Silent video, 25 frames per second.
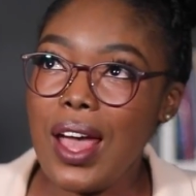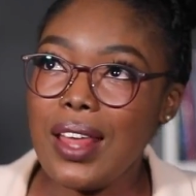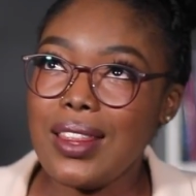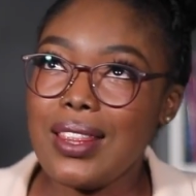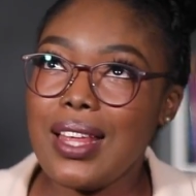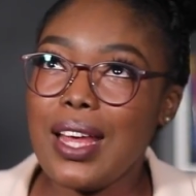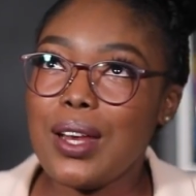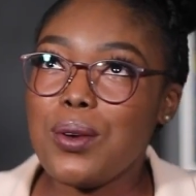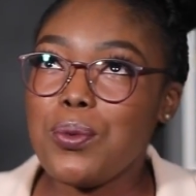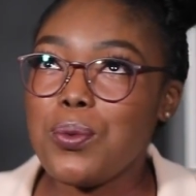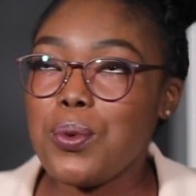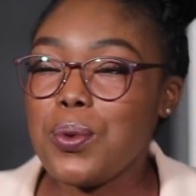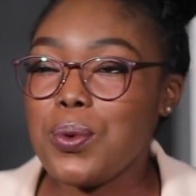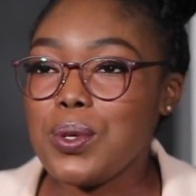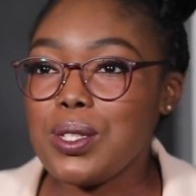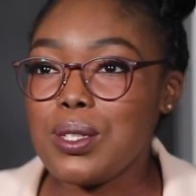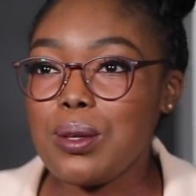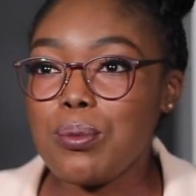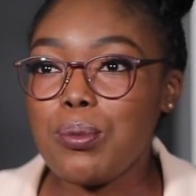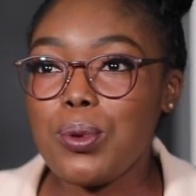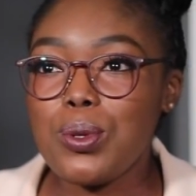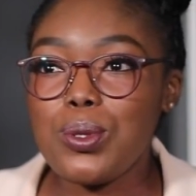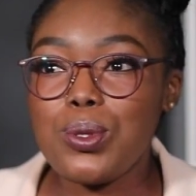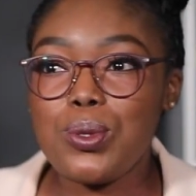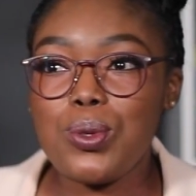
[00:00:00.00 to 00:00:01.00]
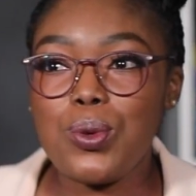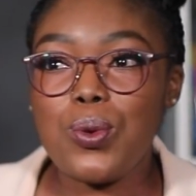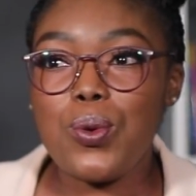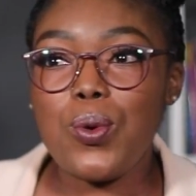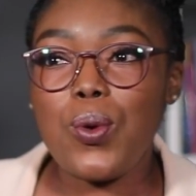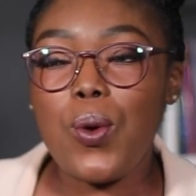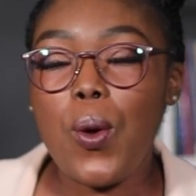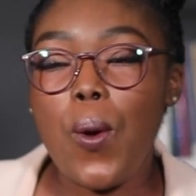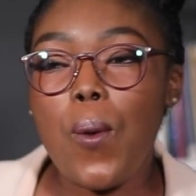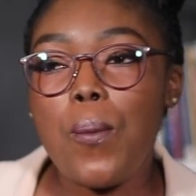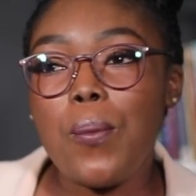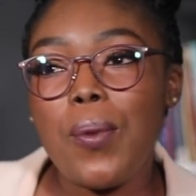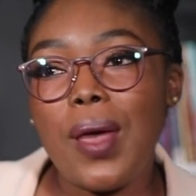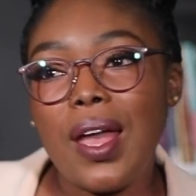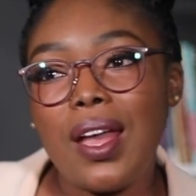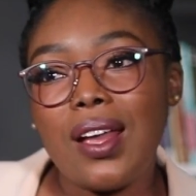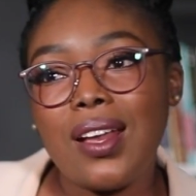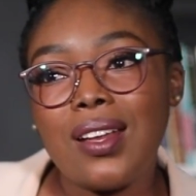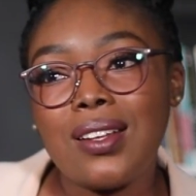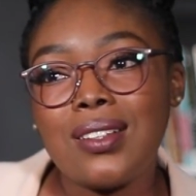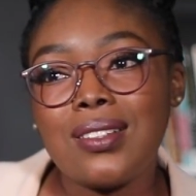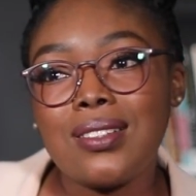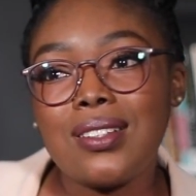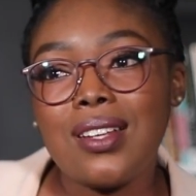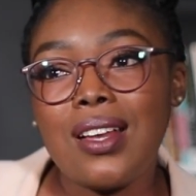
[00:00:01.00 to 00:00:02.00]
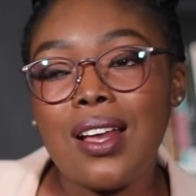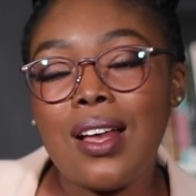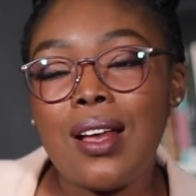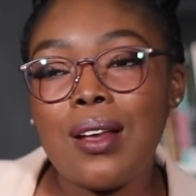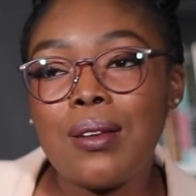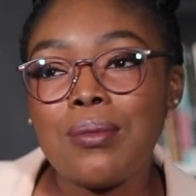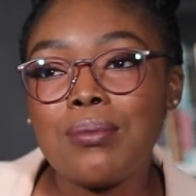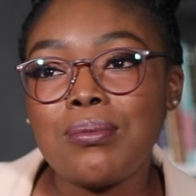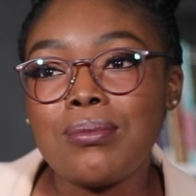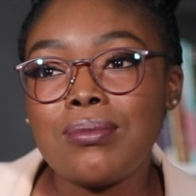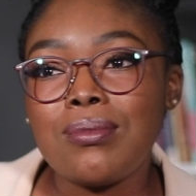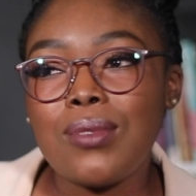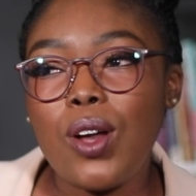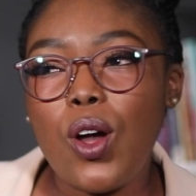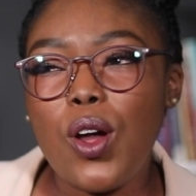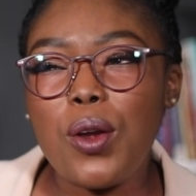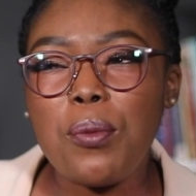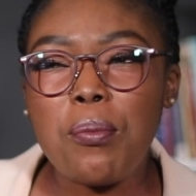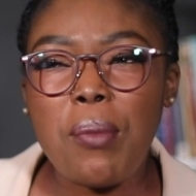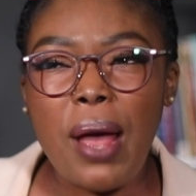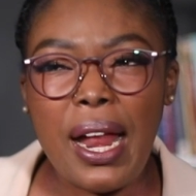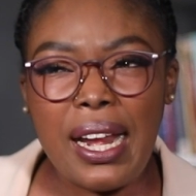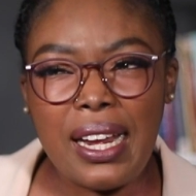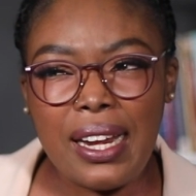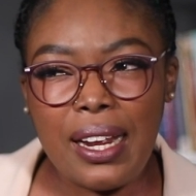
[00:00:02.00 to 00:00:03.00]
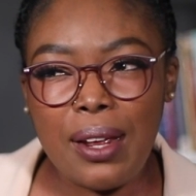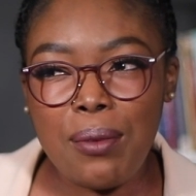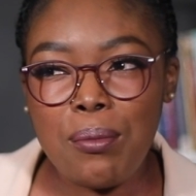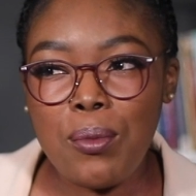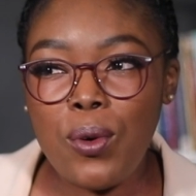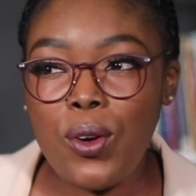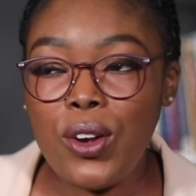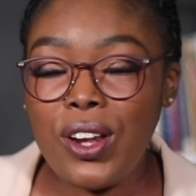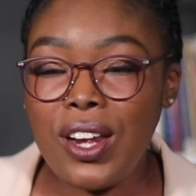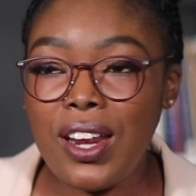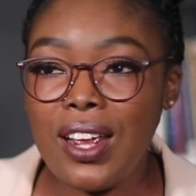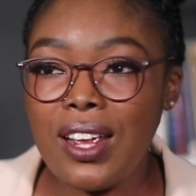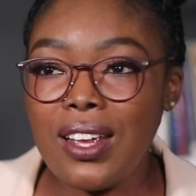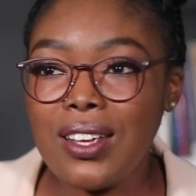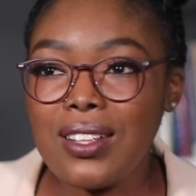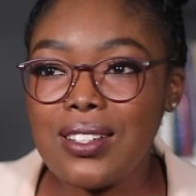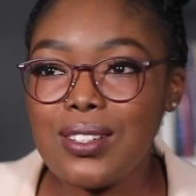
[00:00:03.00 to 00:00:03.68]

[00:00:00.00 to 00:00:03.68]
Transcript: that we were supposed to go back on Monday morning.